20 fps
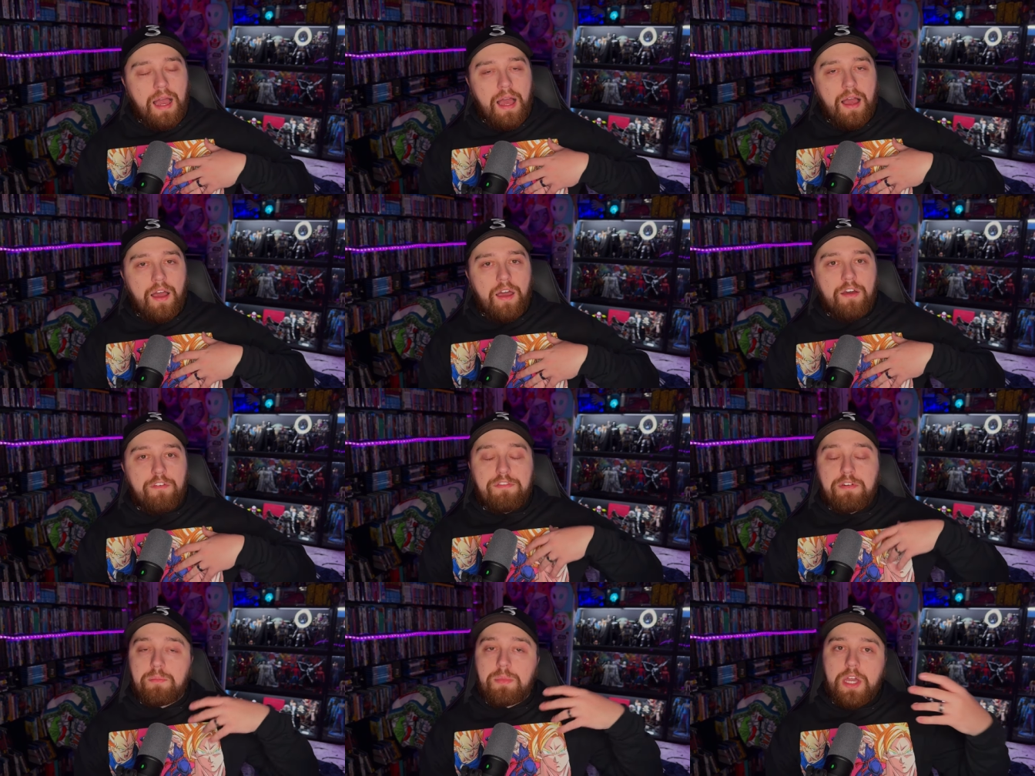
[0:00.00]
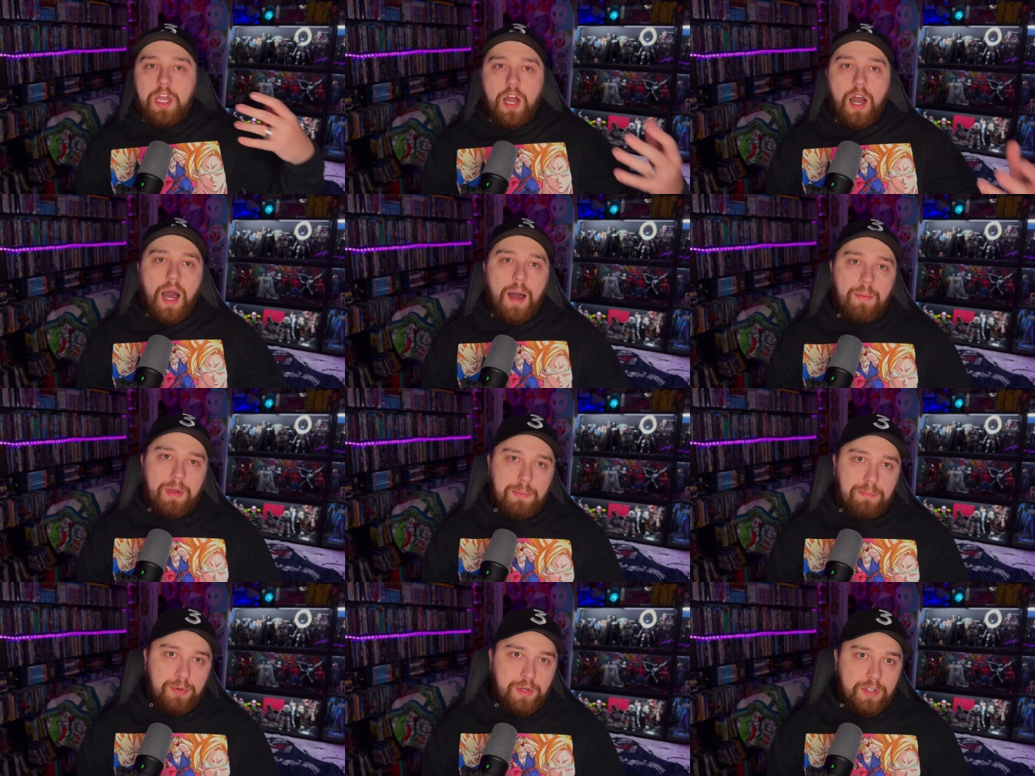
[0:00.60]
uh, from the
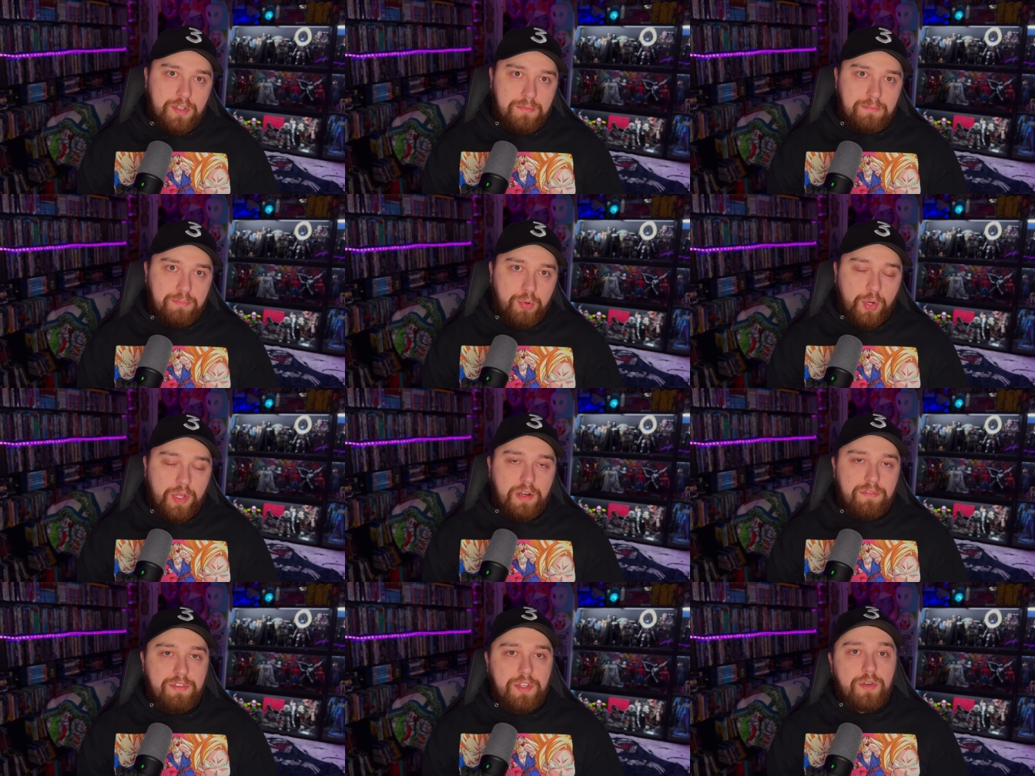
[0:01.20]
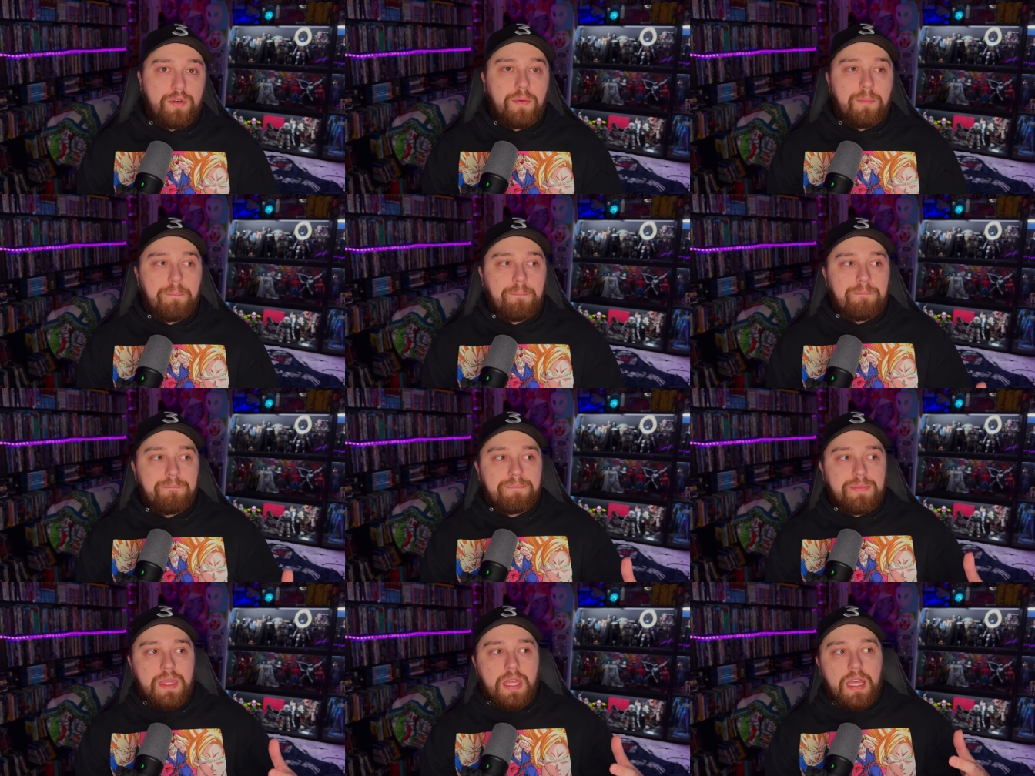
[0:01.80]
comic book point of view,
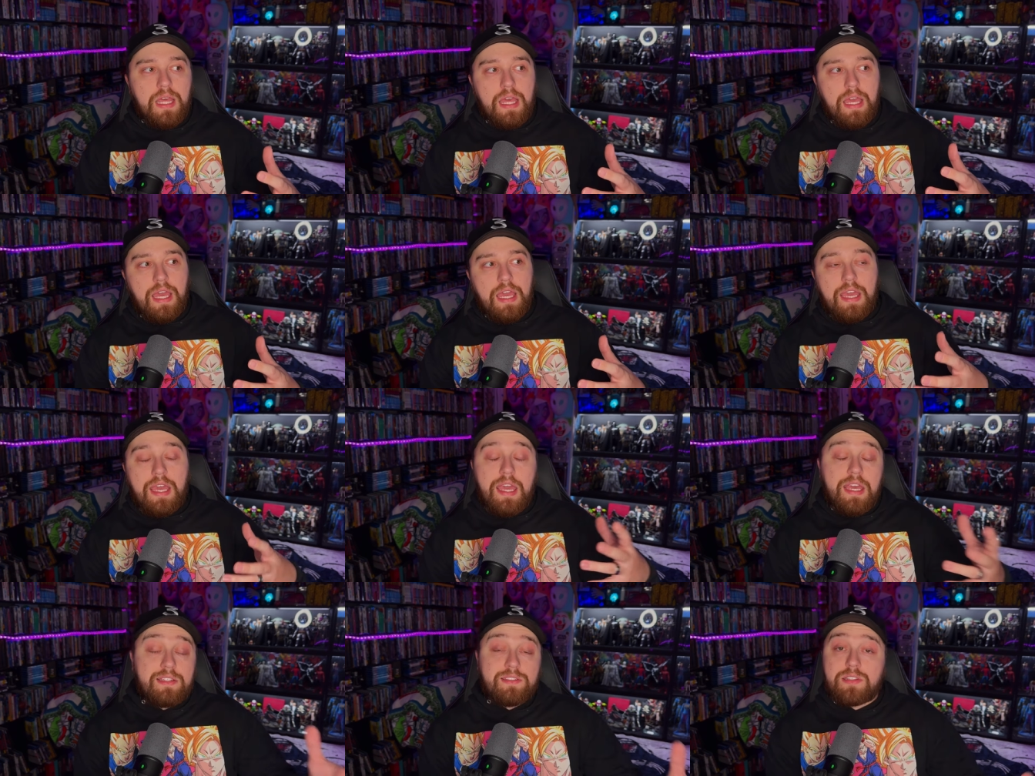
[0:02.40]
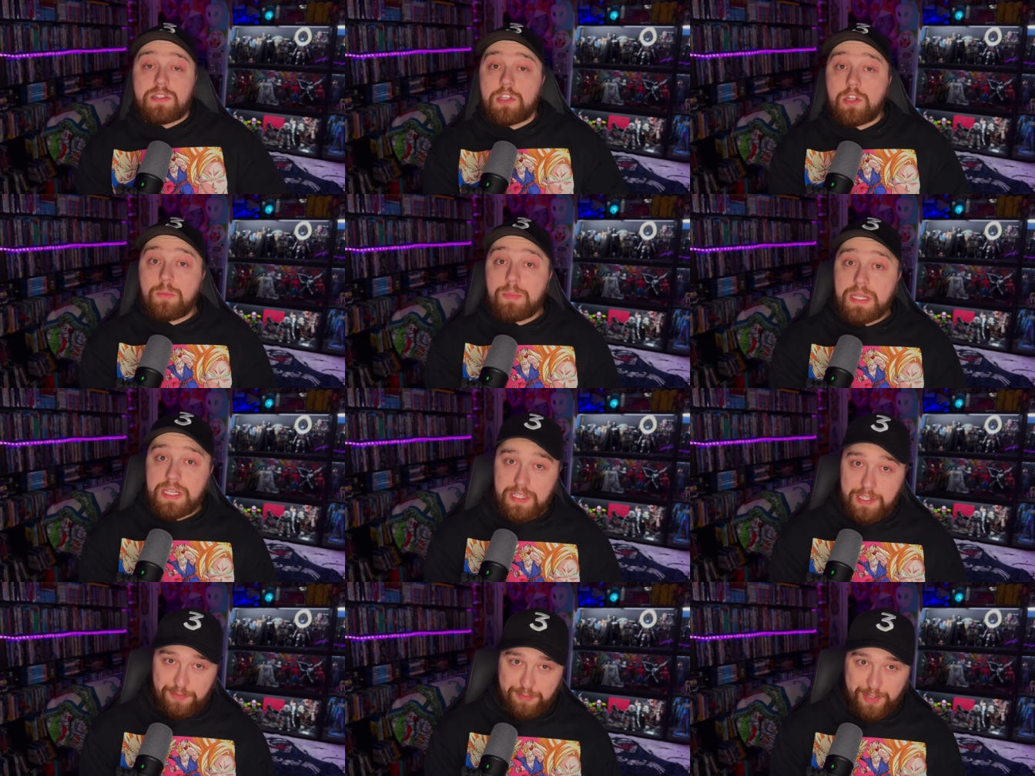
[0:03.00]
it's a little
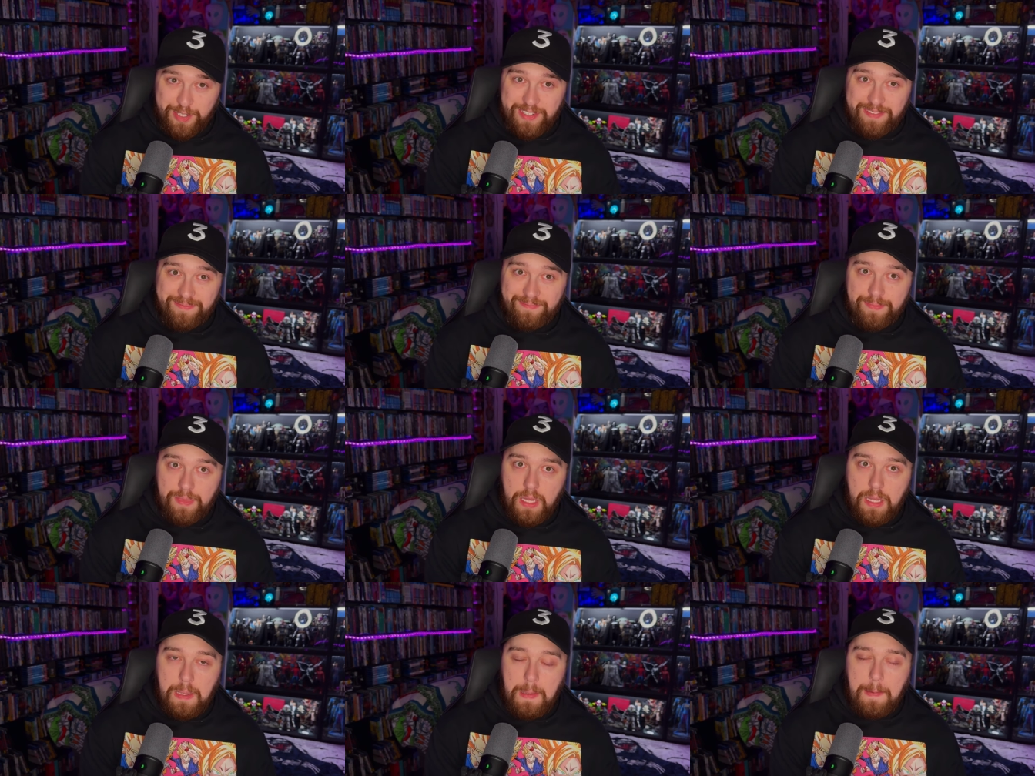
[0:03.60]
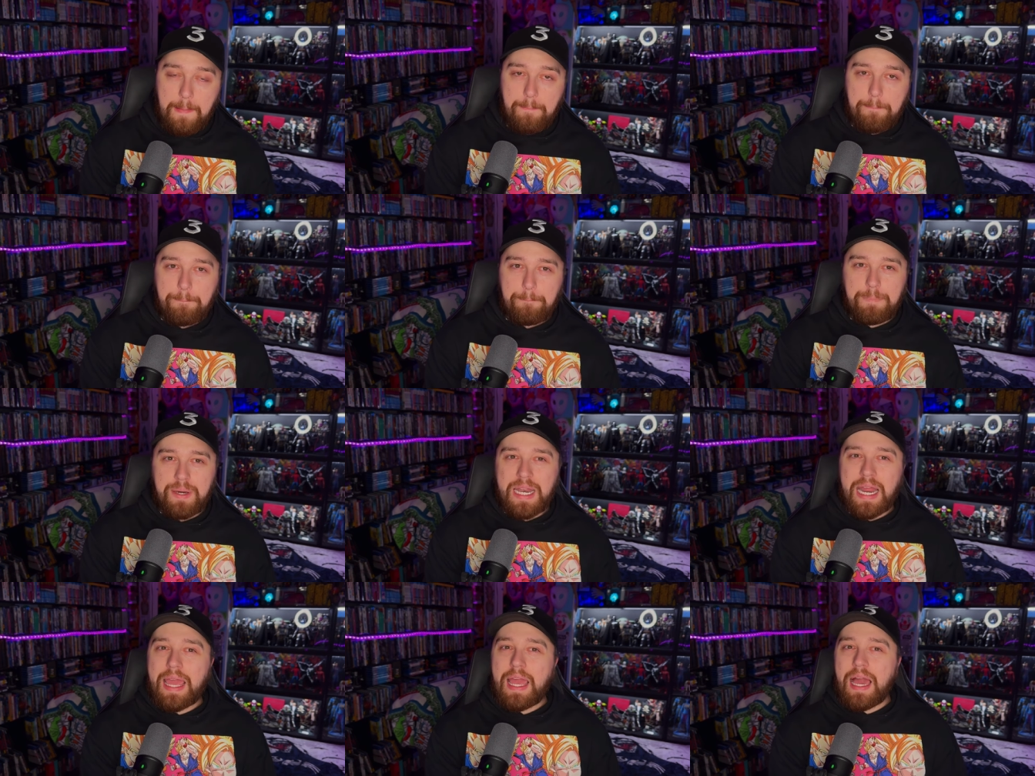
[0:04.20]
bit different,
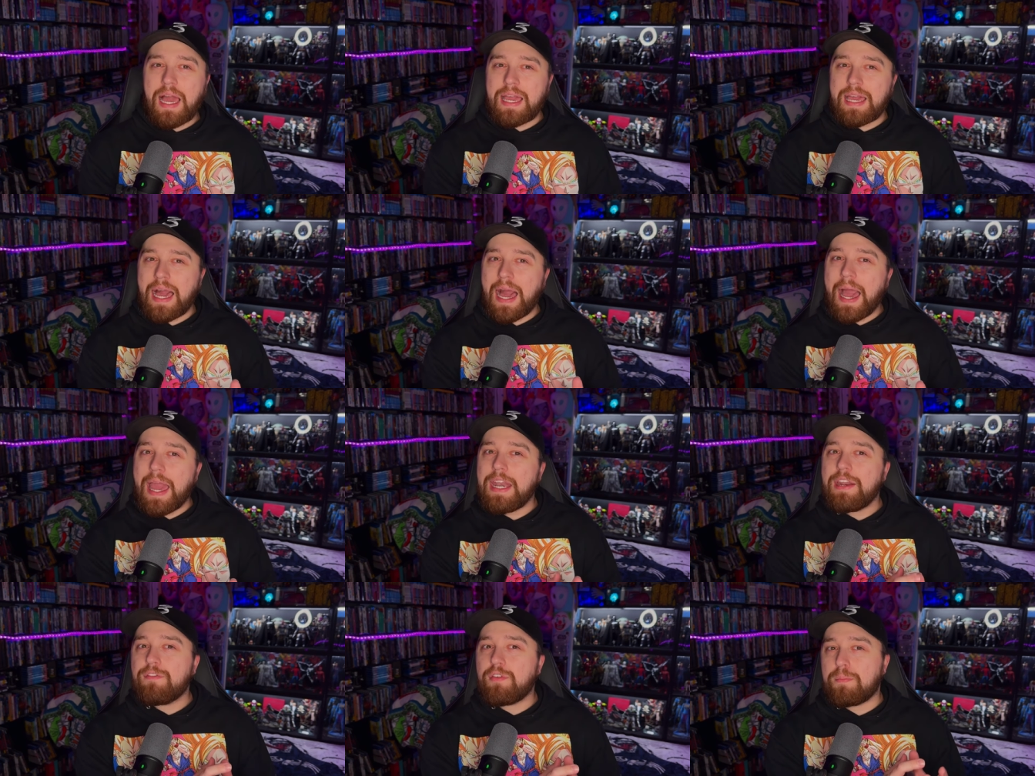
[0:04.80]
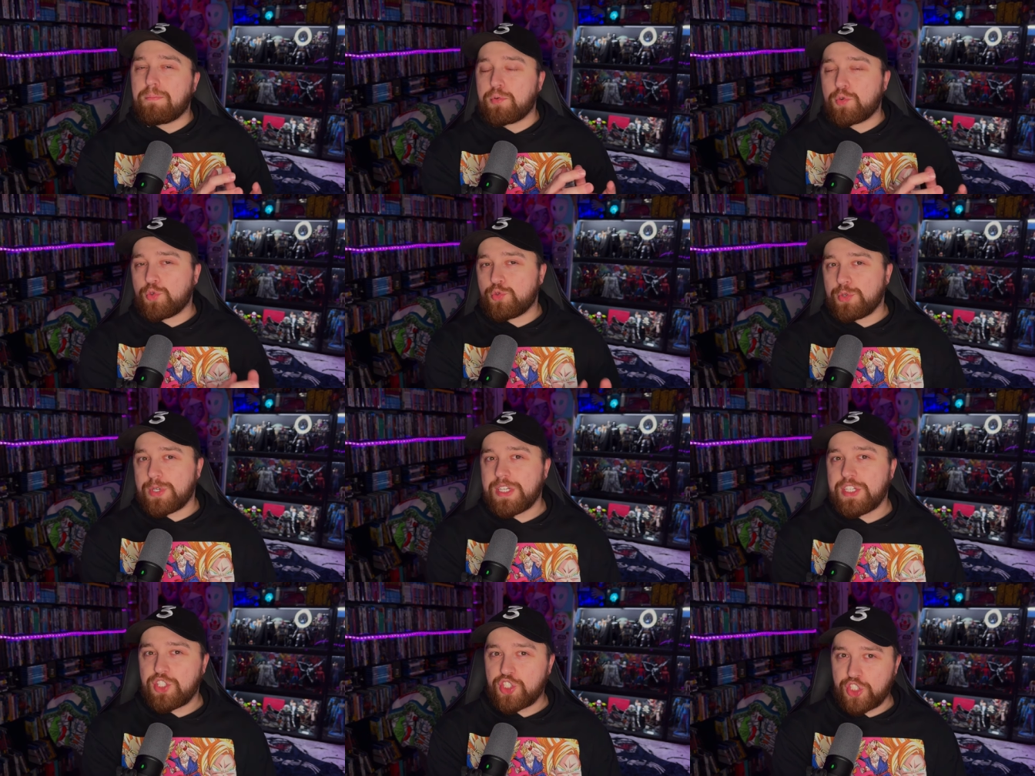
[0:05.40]
but I, I kind of
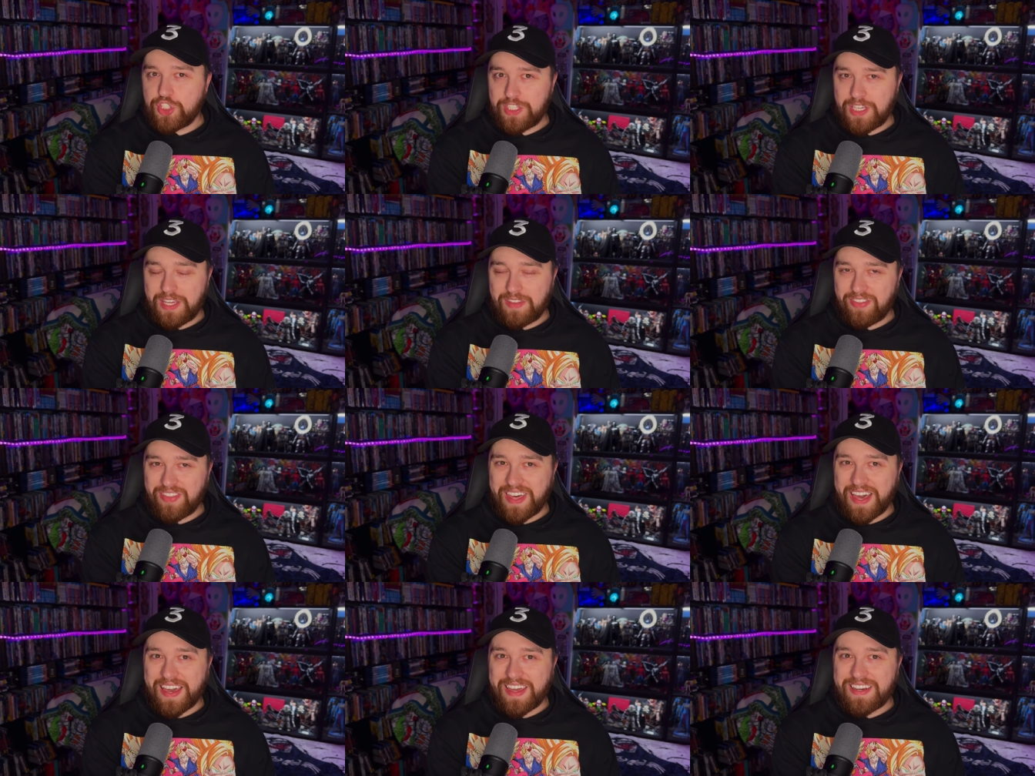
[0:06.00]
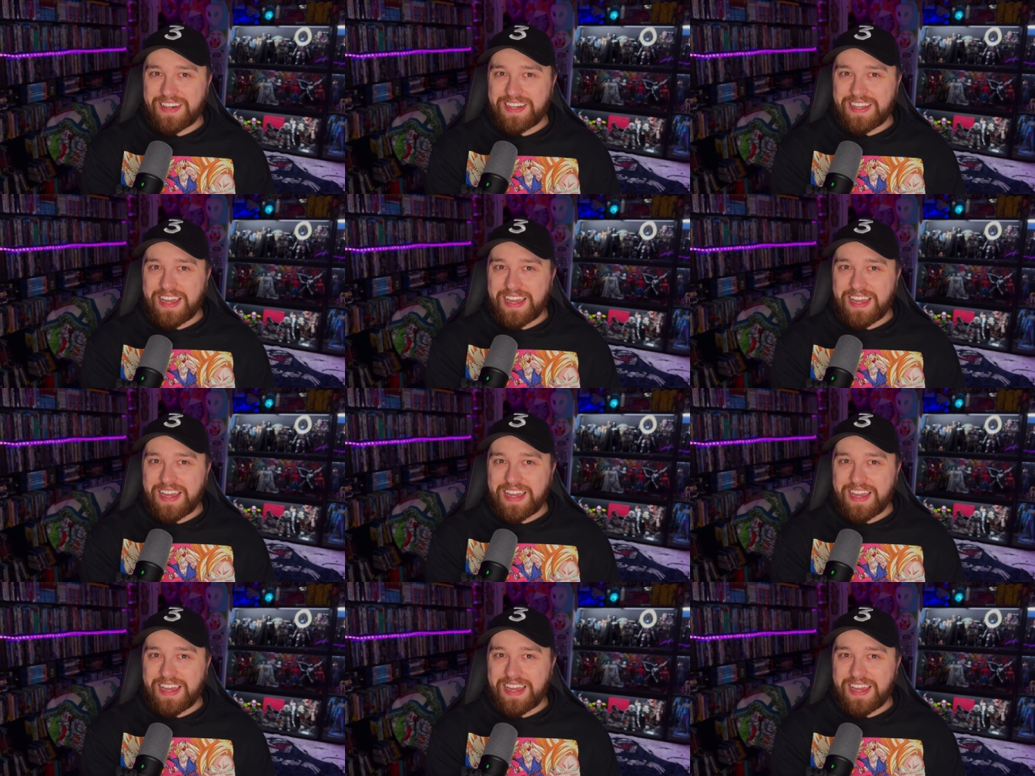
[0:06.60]
appreciate that.